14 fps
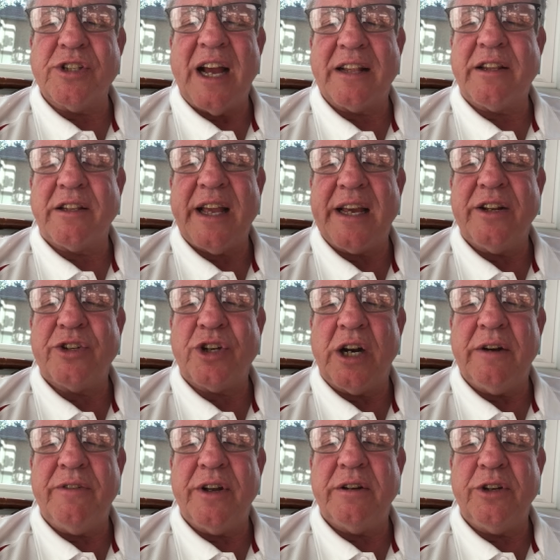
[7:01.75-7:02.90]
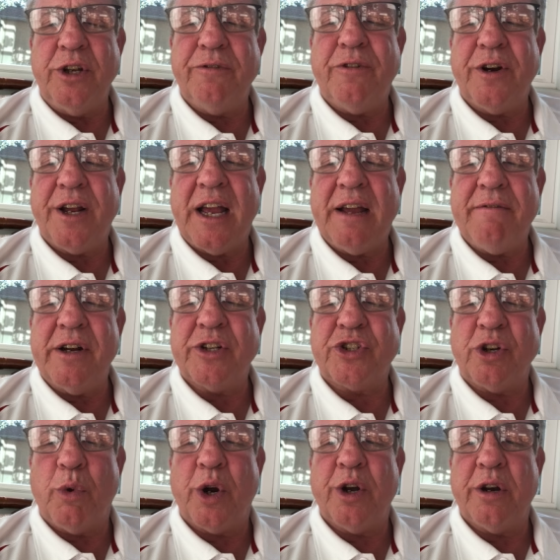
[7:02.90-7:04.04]
Not that they deserve it. You forgave us,
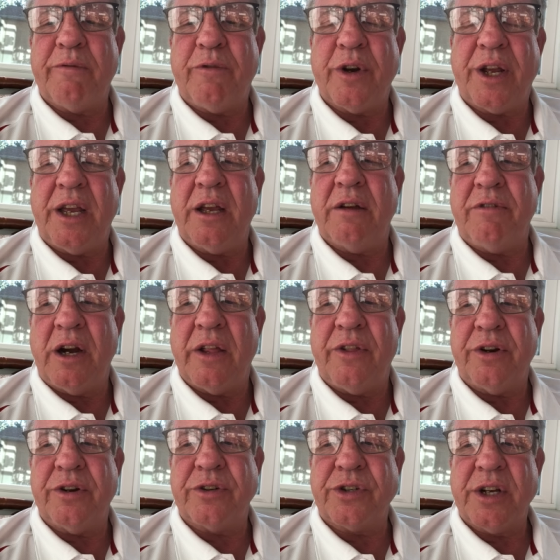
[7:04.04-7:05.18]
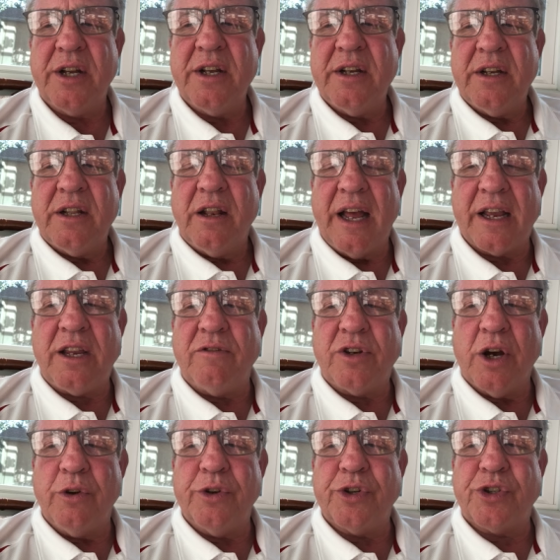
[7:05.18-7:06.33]
so we're going to forgive others like you've
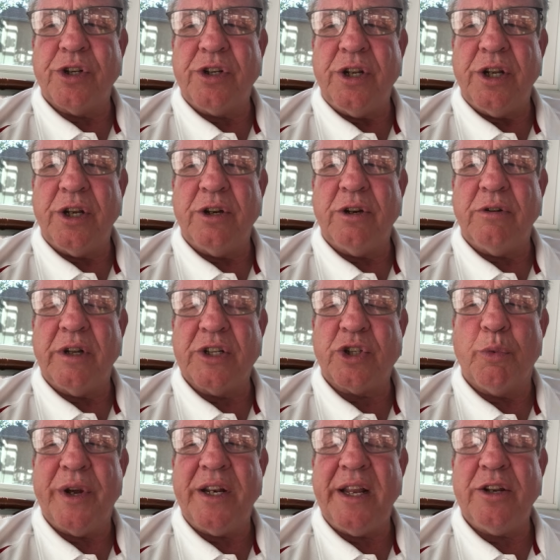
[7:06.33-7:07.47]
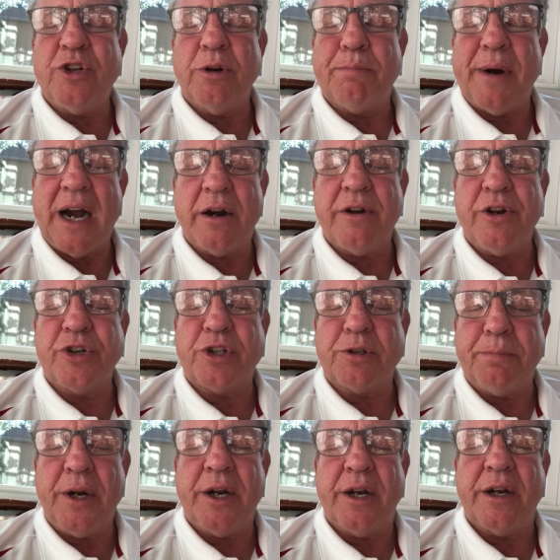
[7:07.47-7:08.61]
told us to do. And so we need your power, your
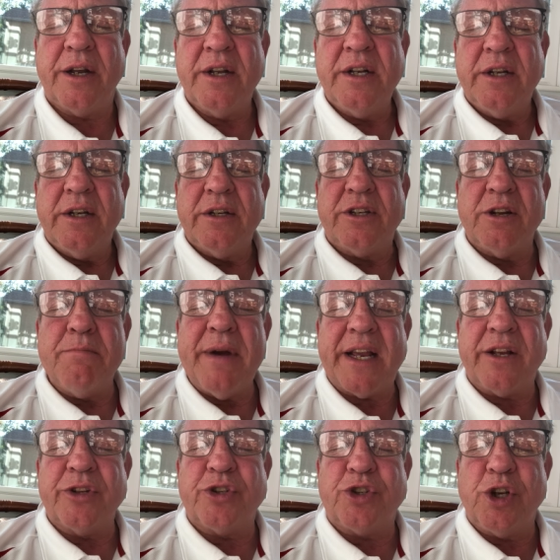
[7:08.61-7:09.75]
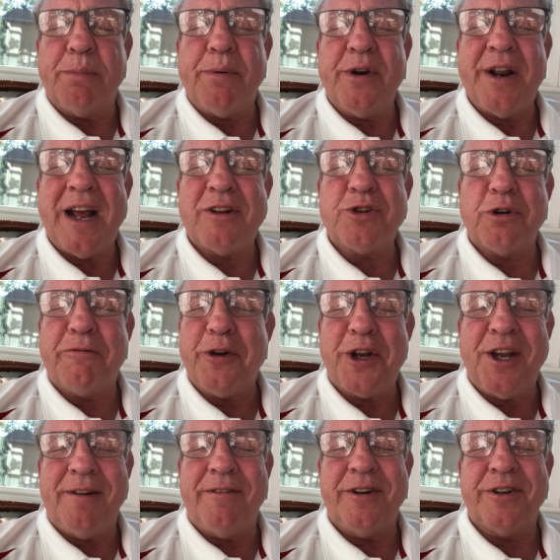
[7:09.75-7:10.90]
spirit to make us supernatural
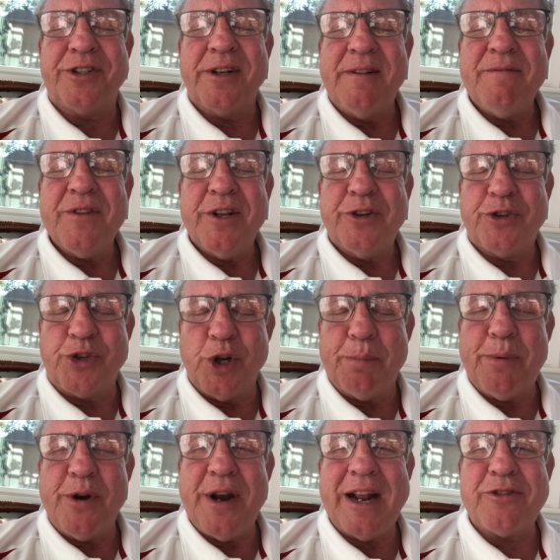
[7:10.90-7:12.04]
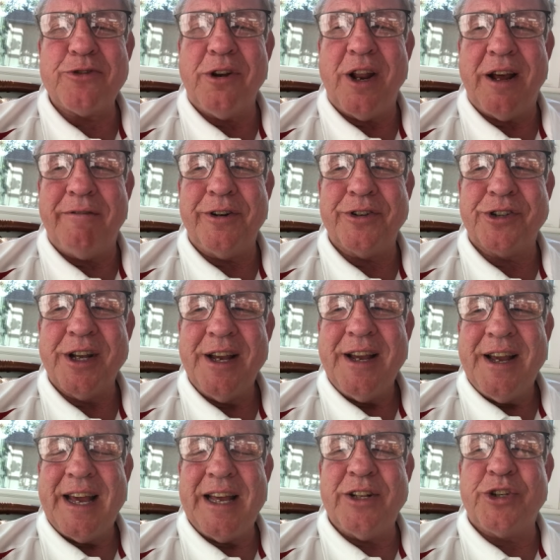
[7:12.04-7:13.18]
forgivers, supernatural lovers,
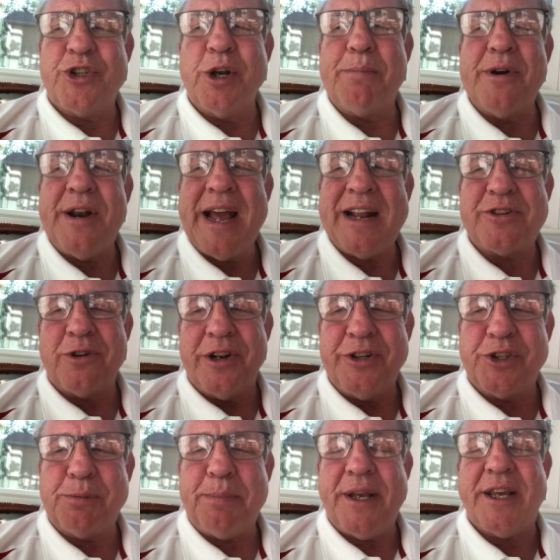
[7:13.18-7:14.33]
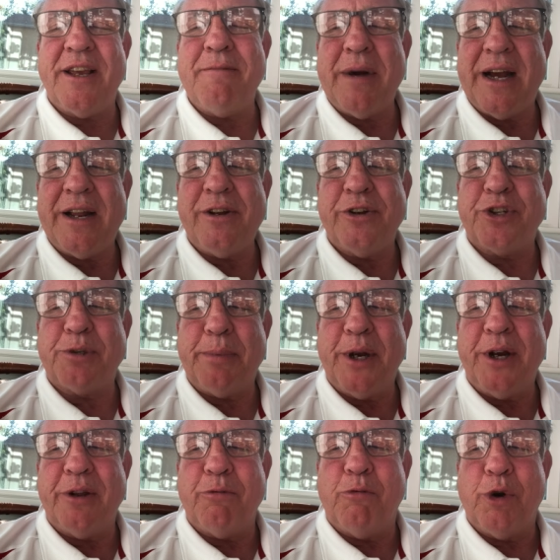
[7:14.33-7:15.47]
and supernatural in speaking by your
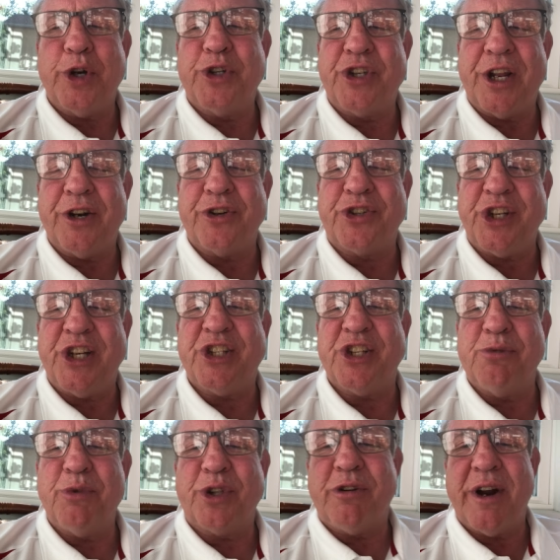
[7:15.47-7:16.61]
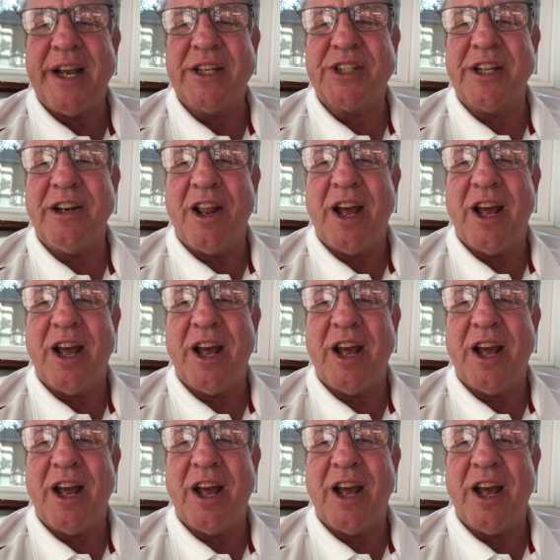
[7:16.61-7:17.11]
spirit words that are seasoned with grace and